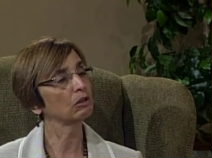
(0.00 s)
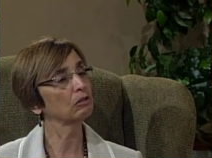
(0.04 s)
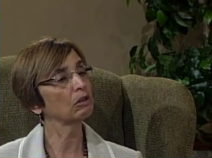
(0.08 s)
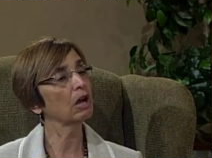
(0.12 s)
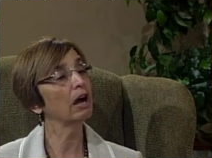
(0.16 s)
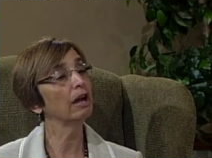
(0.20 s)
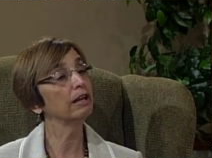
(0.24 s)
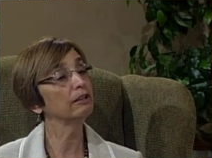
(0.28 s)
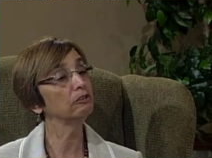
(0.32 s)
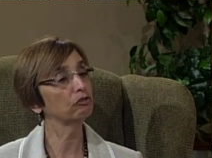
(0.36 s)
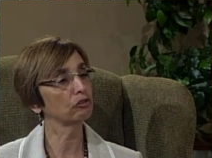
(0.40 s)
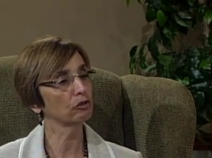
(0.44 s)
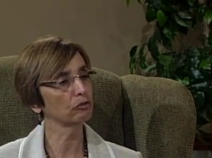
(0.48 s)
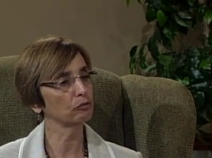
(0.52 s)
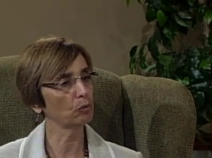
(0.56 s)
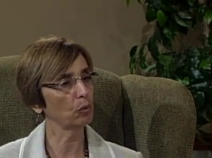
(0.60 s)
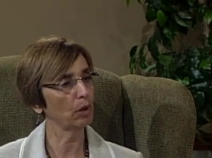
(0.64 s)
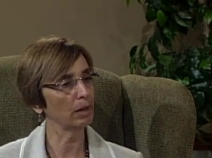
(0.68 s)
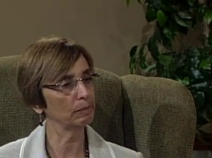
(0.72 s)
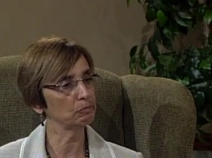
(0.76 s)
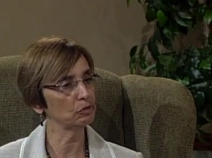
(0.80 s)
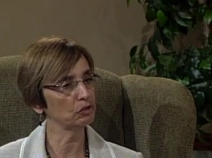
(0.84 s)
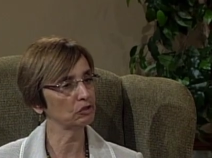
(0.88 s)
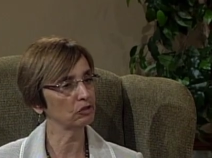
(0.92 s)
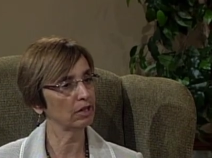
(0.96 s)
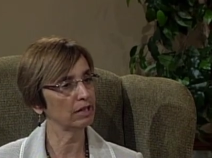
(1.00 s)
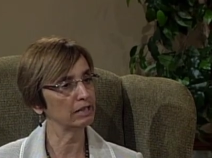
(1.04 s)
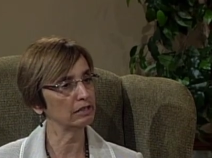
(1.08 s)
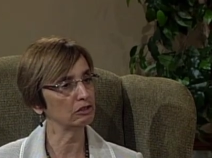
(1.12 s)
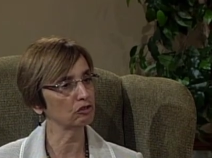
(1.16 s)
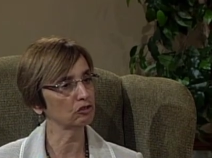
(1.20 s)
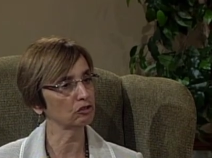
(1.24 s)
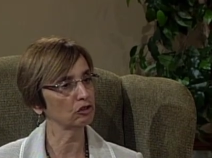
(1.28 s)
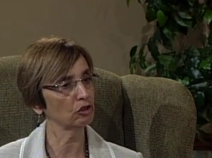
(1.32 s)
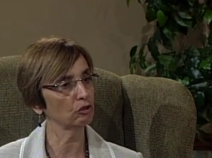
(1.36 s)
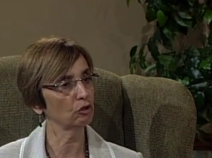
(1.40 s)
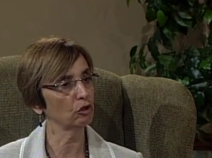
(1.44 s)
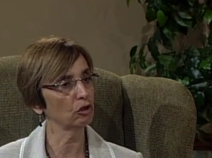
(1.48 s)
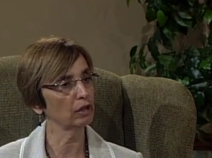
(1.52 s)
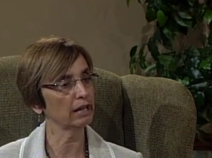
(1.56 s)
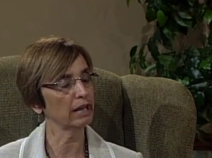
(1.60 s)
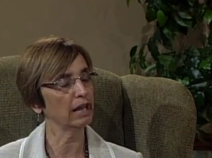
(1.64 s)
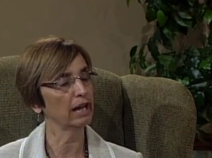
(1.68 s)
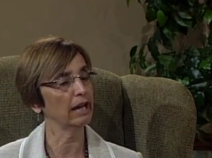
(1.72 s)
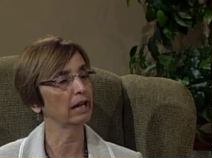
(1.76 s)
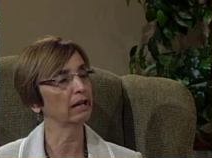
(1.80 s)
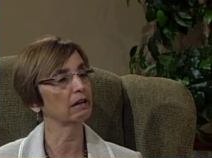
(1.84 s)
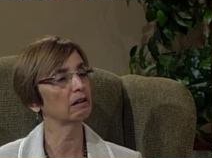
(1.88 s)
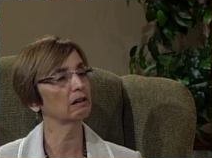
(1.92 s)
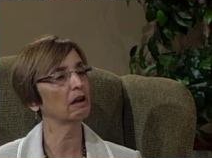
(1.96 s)
kinds of websites to look
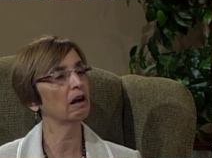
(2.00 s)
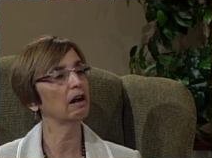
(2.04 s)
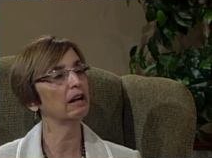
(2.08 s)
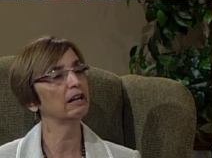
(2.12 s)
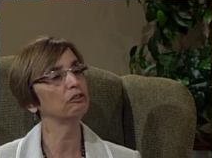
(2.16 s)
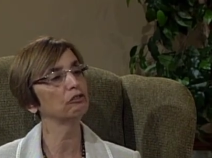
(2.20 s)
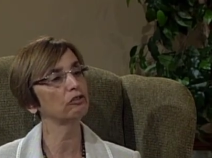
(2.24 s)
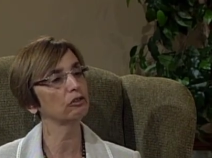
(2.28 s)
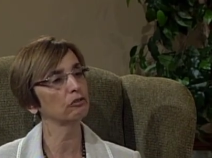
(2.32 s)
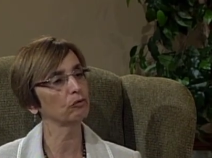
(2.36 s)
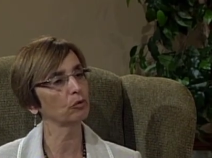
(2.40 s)
at, kinds